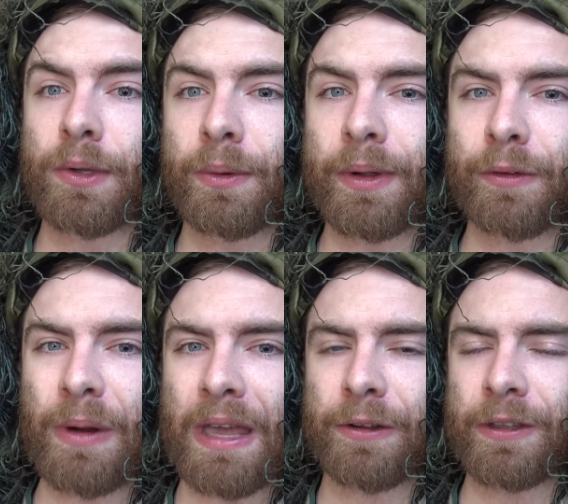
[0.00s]
to it
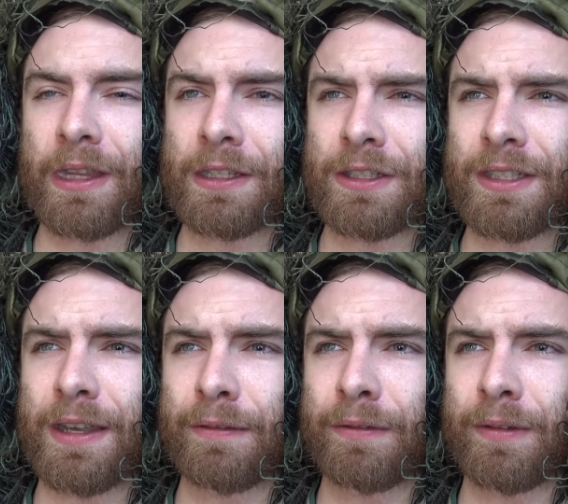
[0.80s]
rather than just
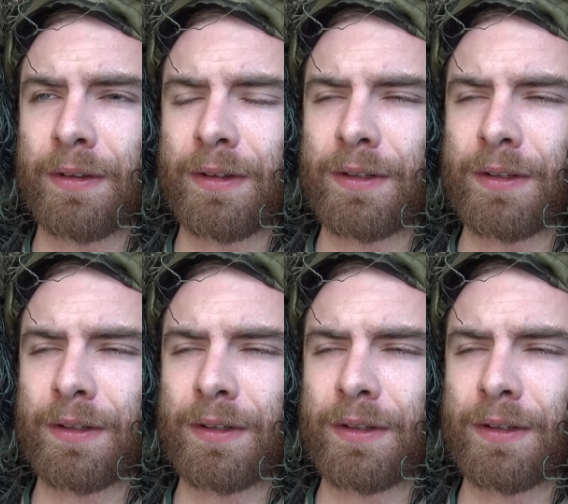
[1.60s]
give